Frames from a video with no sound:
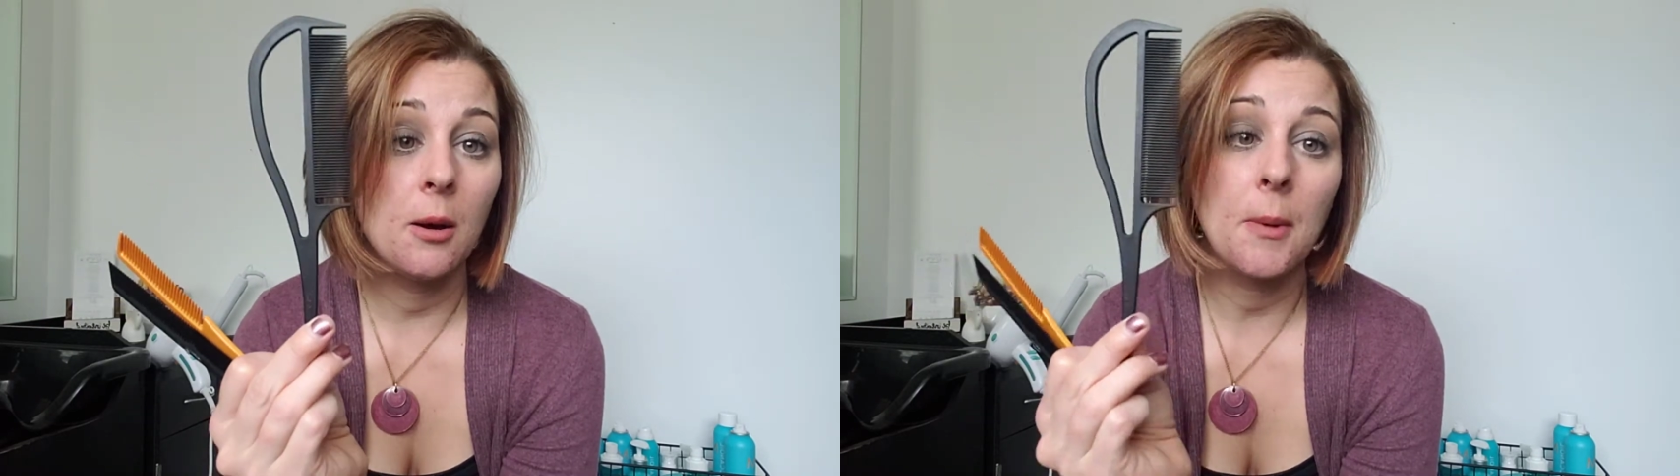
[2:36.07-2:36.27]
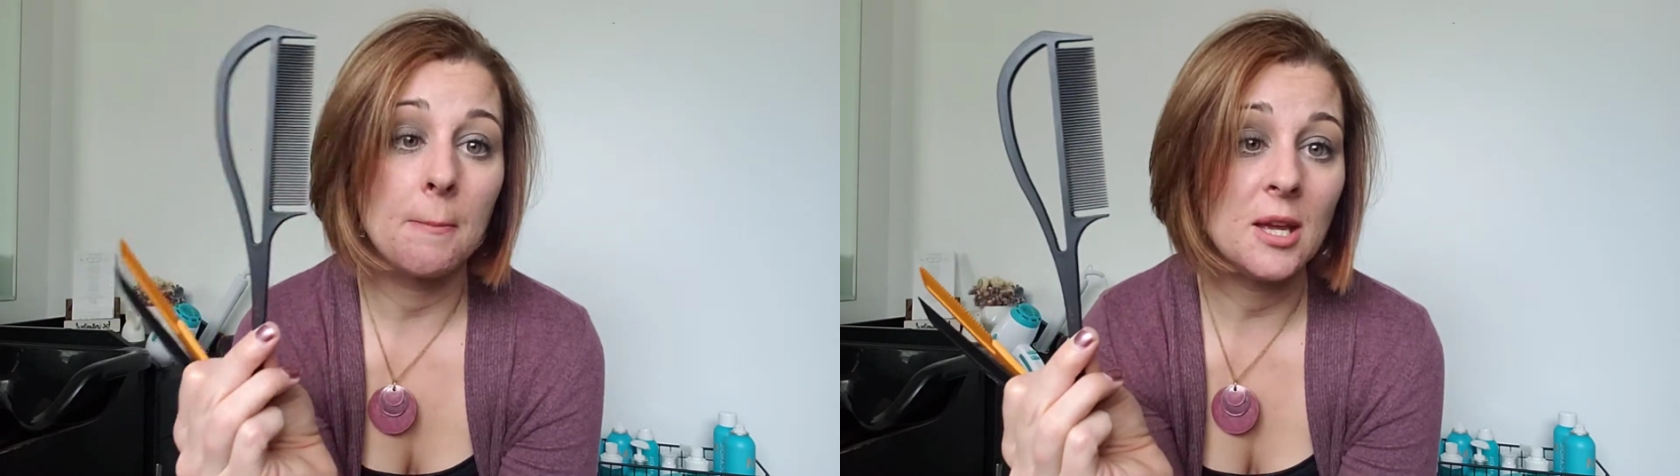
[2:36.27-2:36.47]

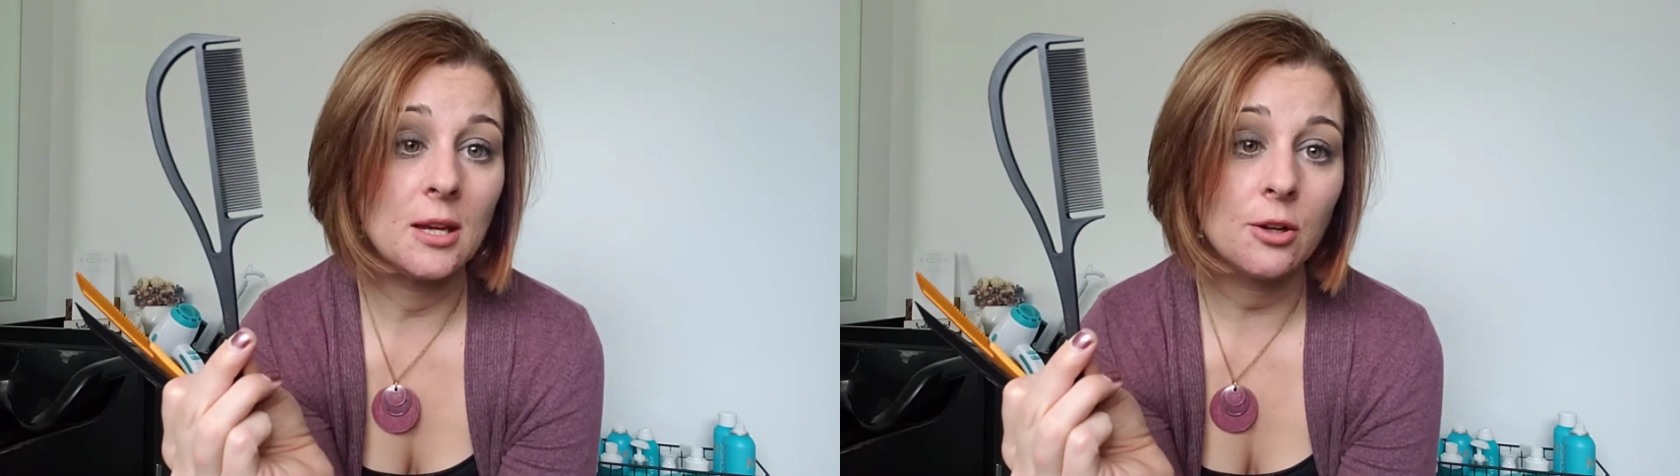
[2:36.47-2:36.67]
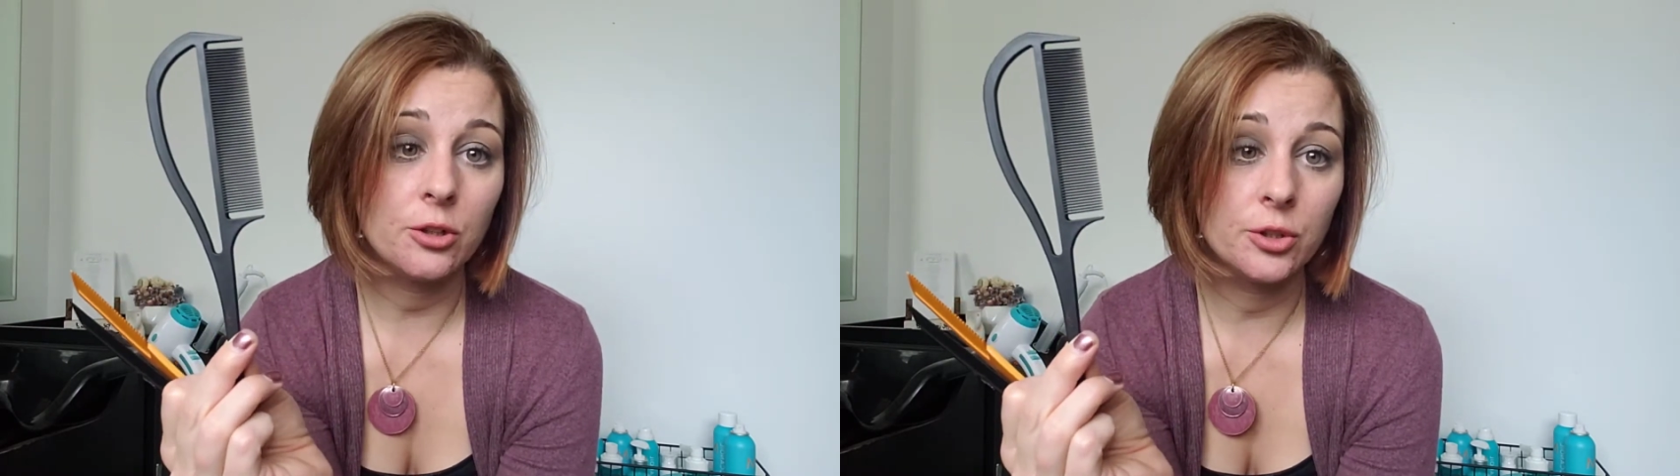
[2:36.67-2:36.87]
me
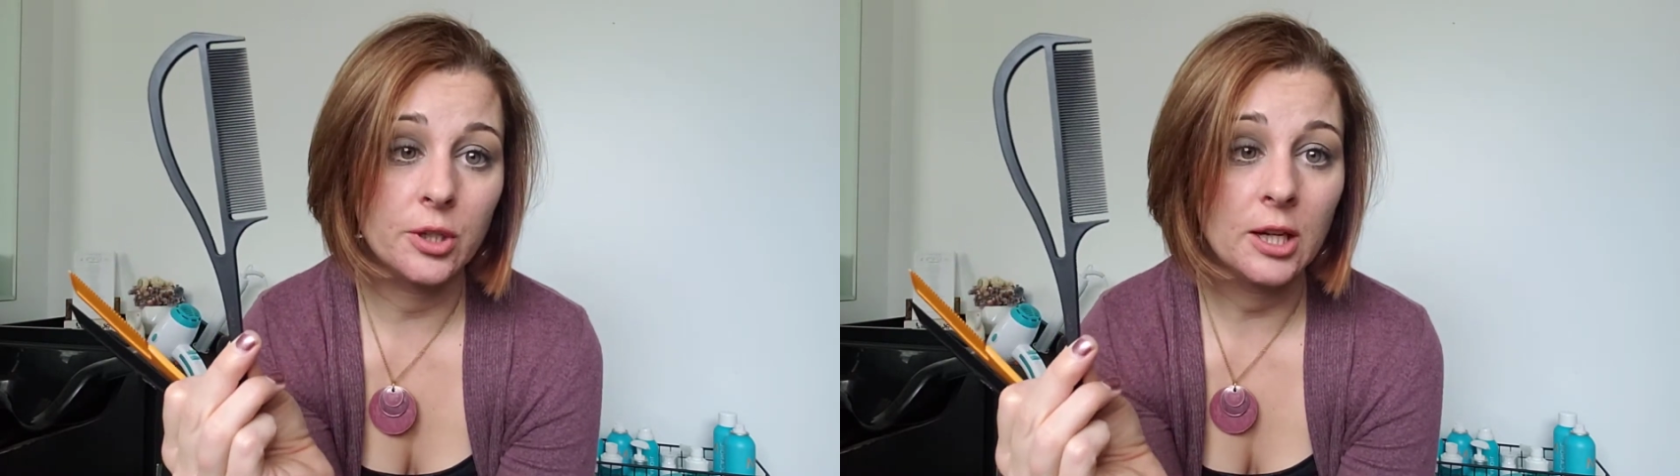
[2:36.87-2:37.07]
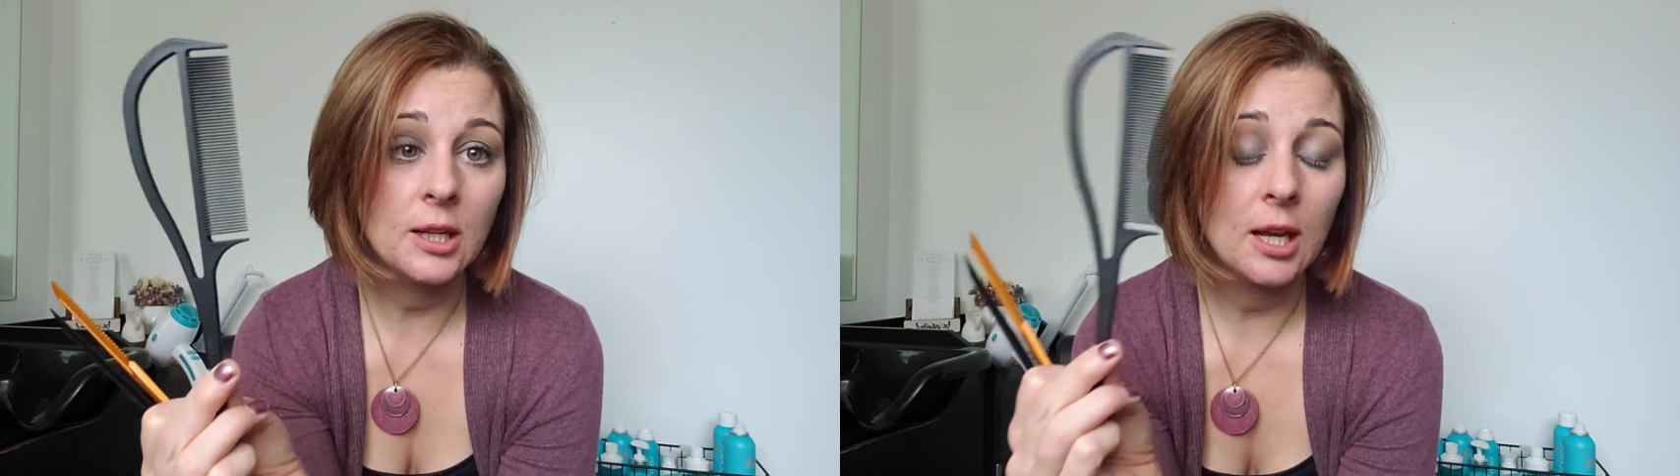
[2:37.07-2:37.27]

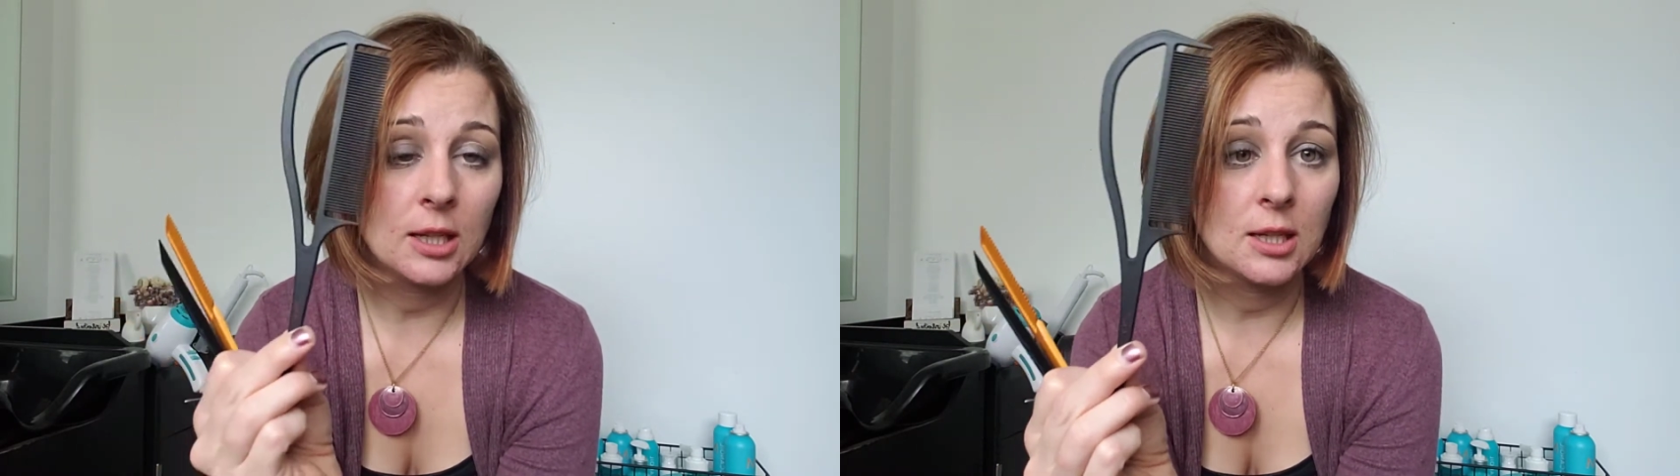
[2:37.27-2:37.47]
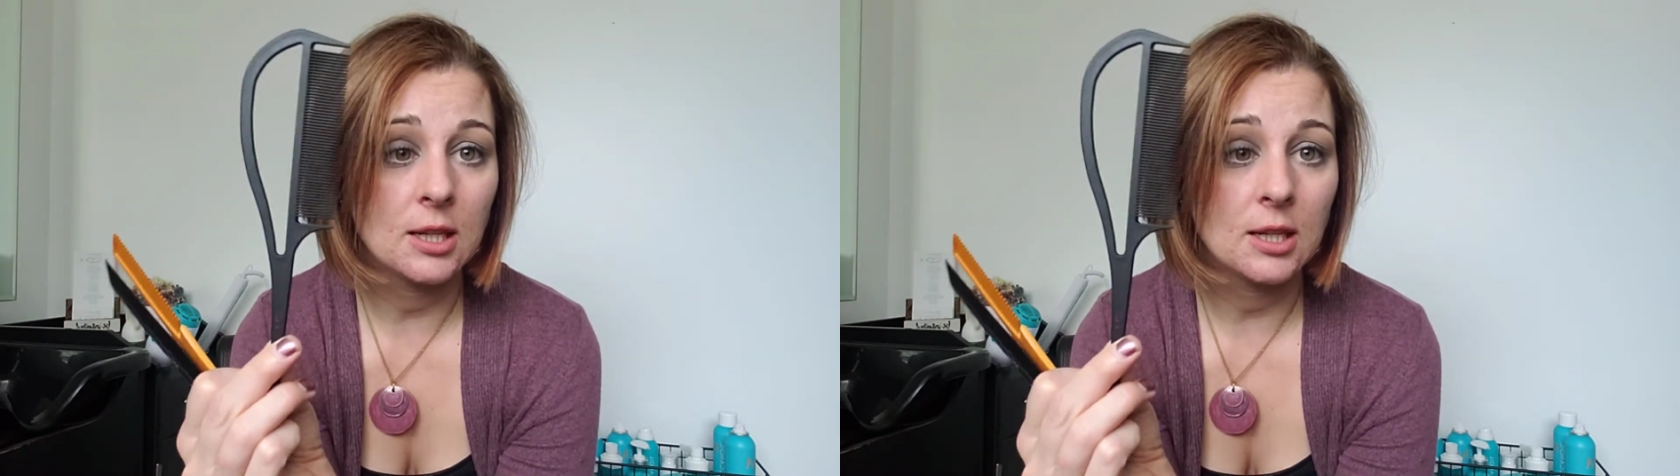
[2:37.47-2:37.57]
included, and it